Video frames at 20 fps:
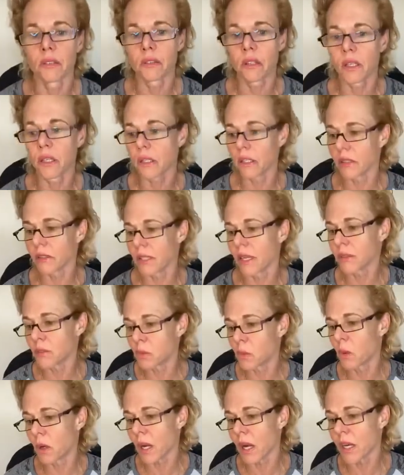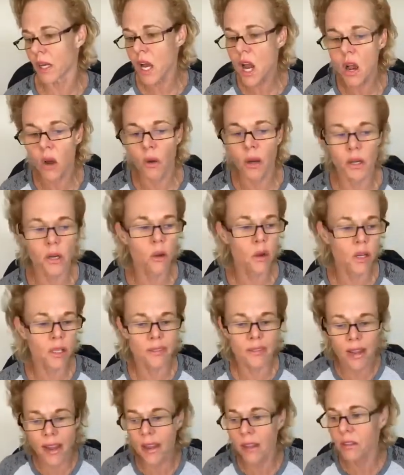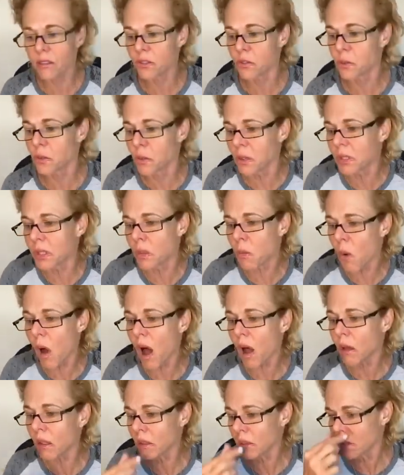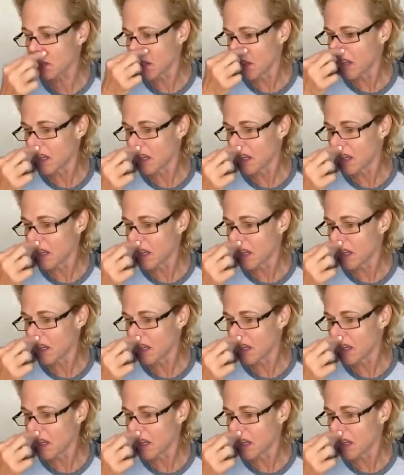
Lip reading: like that's what I know how to dance really well.